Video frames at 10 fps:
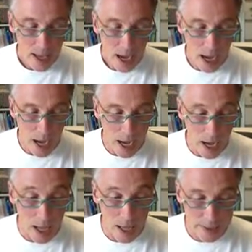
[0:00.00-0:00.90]

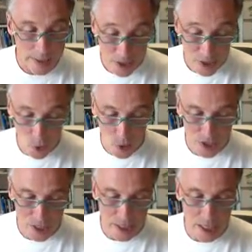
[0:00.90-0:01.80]
Next
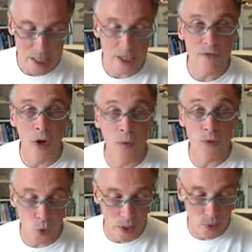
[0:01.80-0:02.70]
question is from
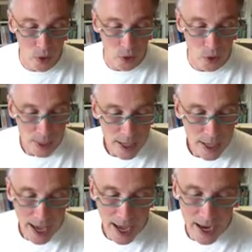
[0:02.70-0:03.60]
Troy Wu,
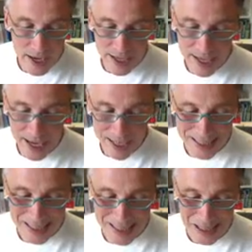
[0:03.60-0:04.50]
and he
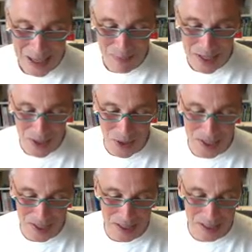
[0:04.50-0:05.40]
asks a bunch of
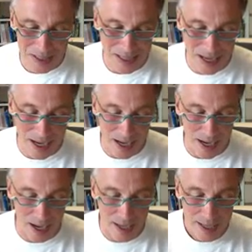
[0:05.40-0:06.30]
questions.
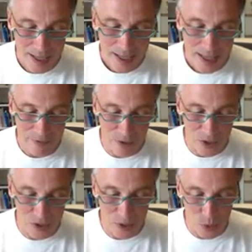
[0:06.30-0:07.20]

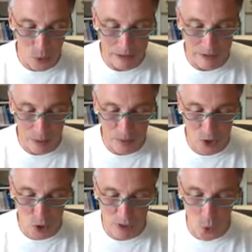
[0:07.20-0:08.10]
First of all, he's wondering if I'm
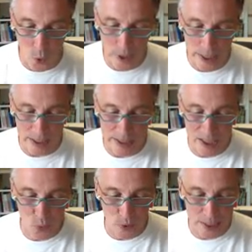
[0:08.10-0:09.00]
still recording
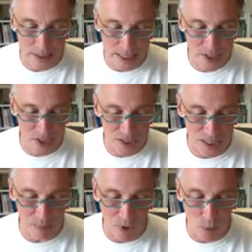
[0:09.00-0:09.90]
next week's lectures at
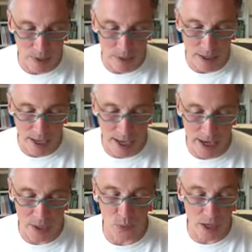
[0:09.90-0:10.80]
the moment,
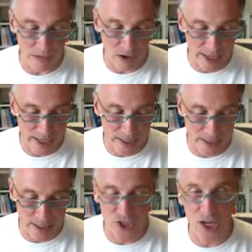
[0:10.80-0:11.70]
and whether I
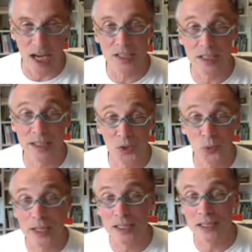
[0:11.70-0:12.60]
can adjust next
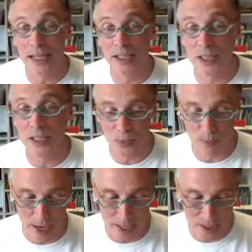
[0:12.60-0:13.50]
week's lectures
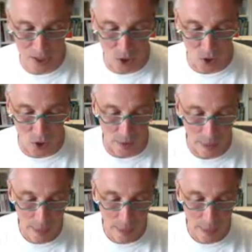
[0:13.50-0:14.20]
based on